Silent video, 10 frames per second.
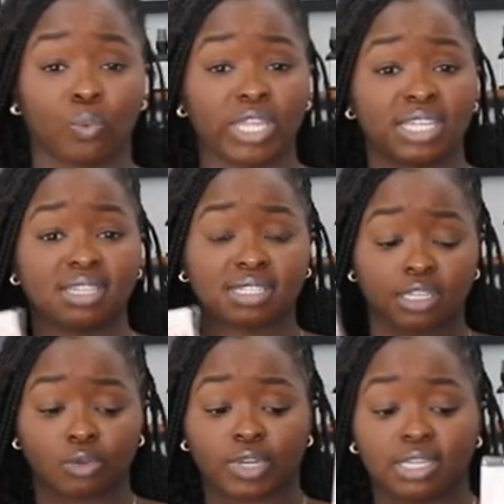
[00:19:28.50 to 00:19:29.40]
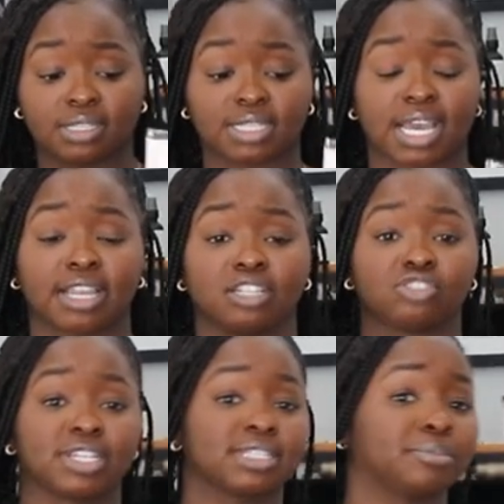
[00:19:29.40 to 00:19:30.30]
With these earrings, I can
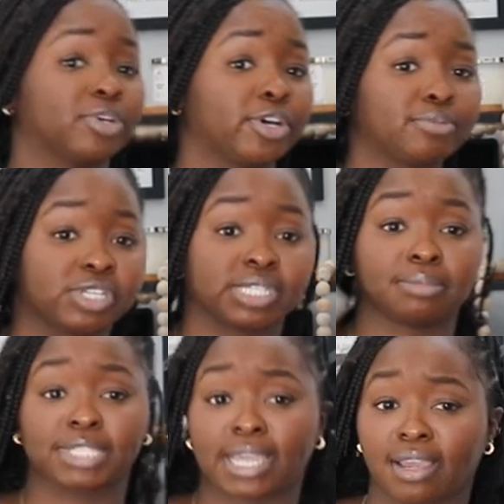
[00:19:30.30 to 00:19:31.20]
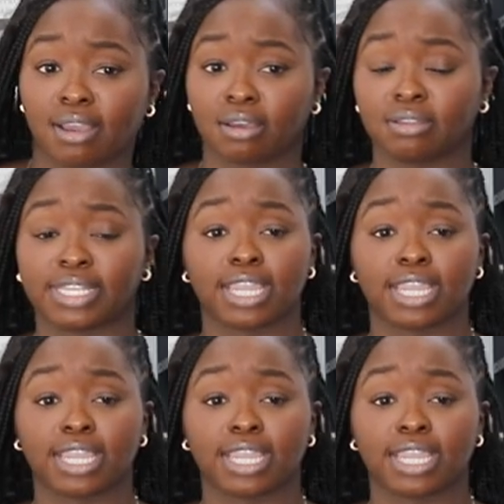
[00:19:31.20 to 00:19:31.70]
dress them up, dress them down.